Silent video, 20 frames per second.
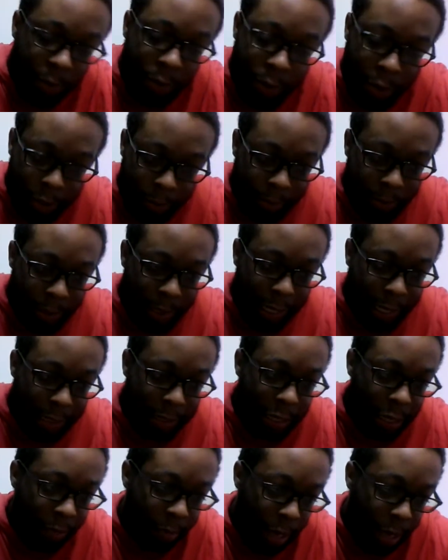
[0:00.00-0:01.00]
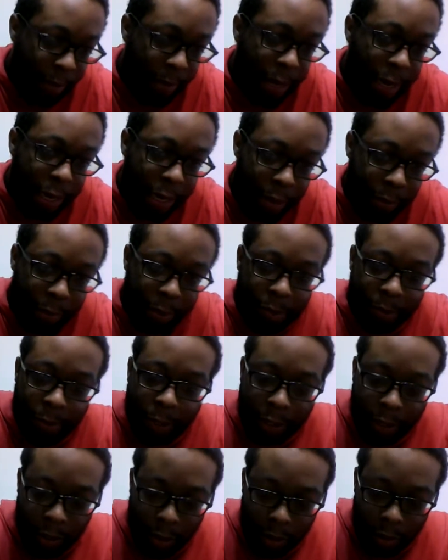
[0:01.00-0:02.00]
tripping. Like I said, maybe I am just
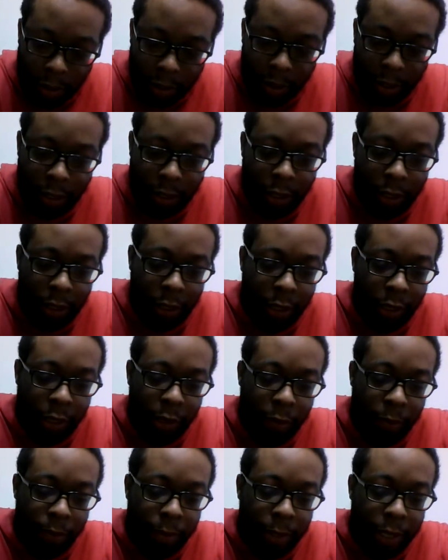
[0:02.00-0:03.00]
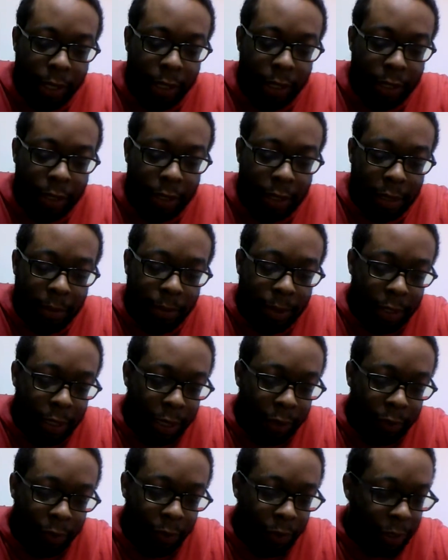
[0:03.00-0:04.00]
being salty. But some
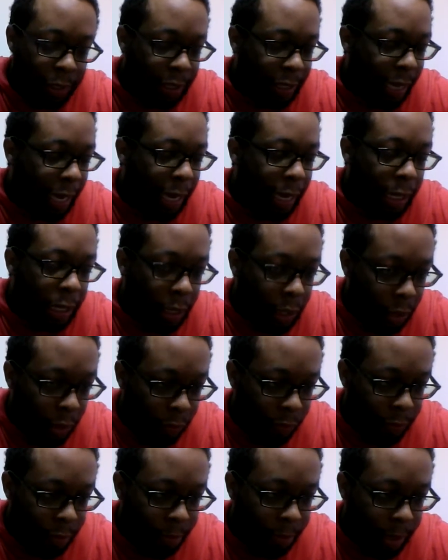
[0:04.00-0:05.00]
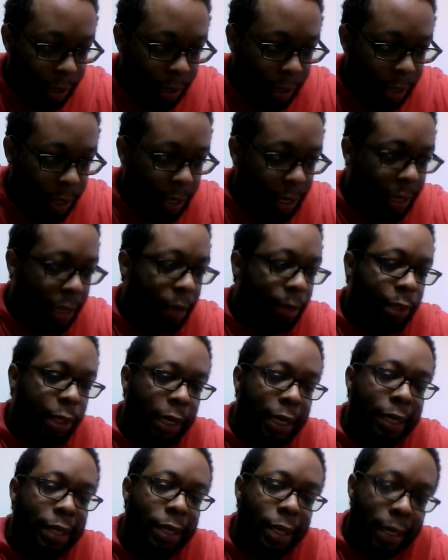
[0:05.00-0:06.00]
stuff you just can't look over, bro. And I'm trying
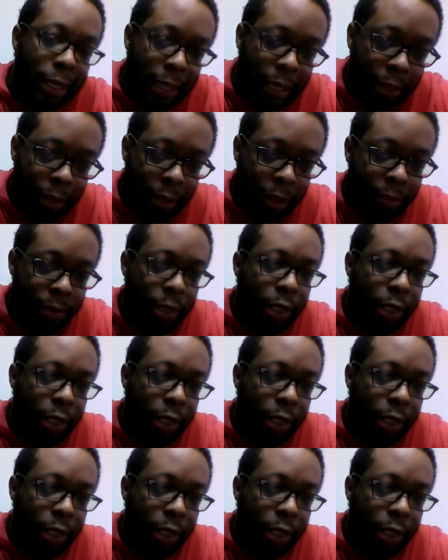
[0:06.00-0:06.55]
to chill out.